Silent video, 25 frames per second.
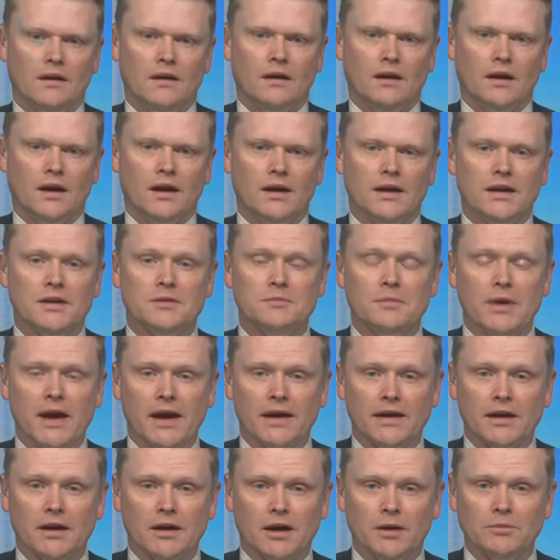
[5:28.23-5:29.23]
It
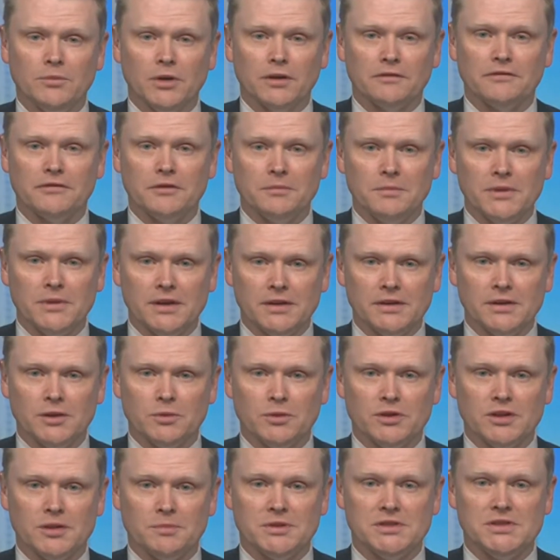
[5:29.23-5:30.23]
may. I'm not familiar
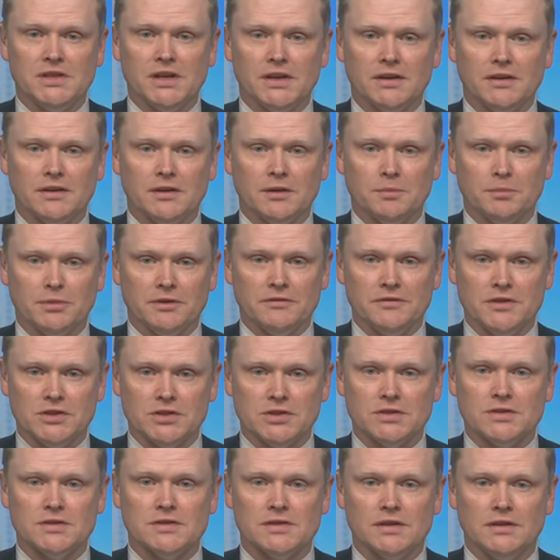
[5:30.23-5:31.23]
with the particular
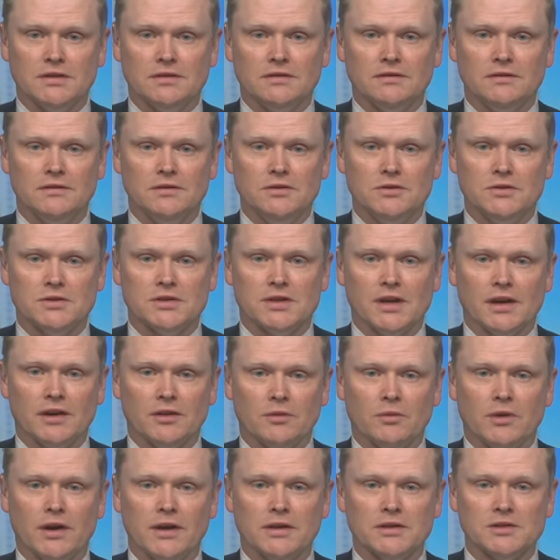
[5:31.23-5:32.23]
provisions in New
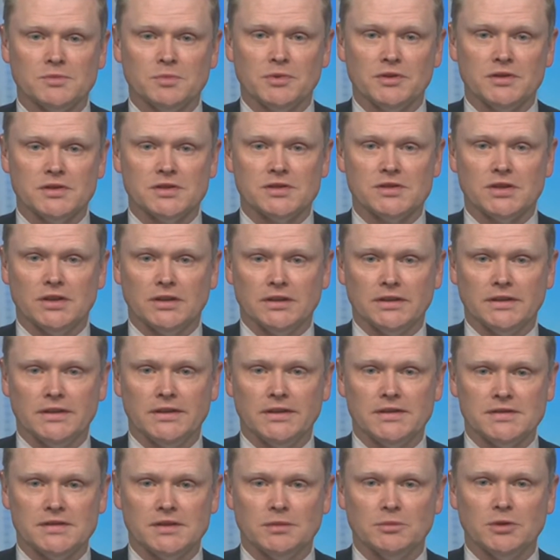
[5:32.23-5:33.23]
South Wales, but there's
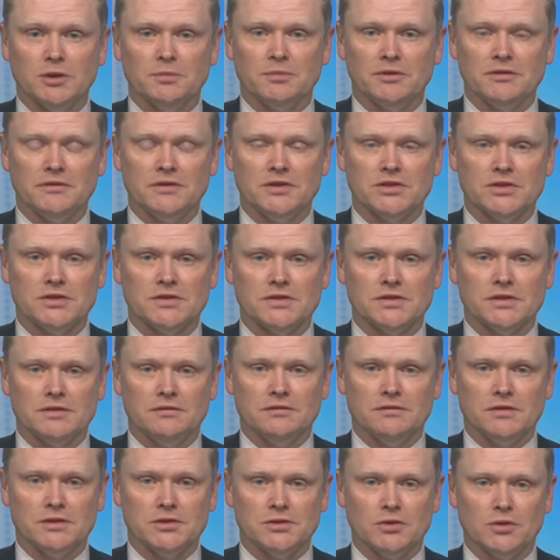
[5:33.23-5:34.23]
certainly similar provisions
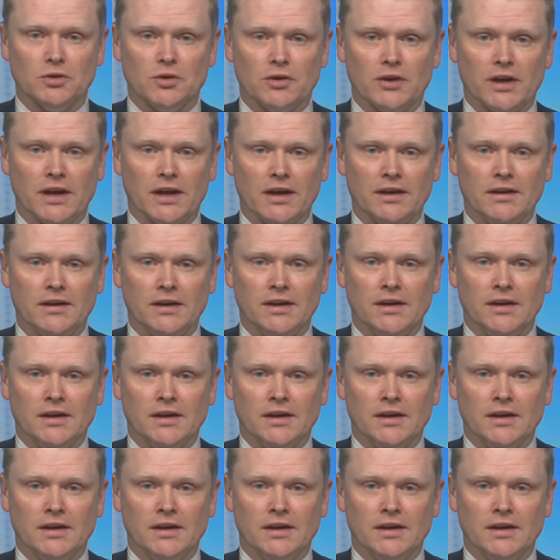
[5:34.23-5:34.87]
in Victoria.